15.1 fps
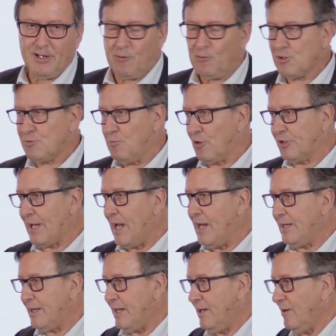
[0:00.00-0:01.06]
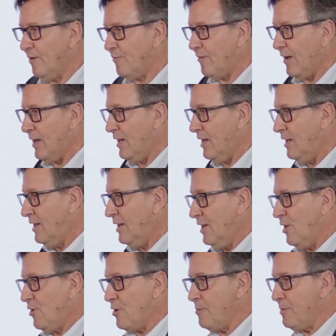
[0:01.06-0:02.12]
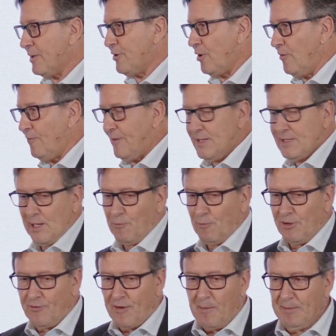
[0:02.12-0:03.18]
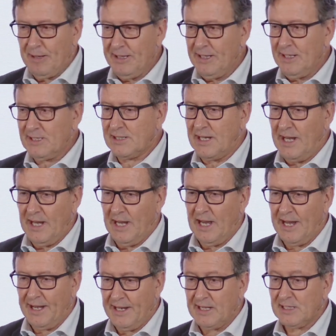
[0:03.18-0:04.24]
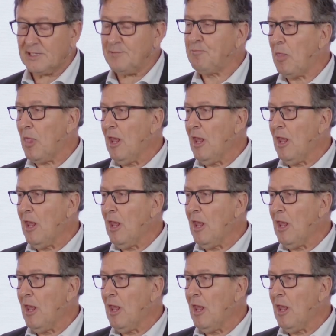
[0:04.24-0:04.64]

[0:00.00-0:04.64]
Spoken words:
There was mortality of river dolphins that were trapped in these areas.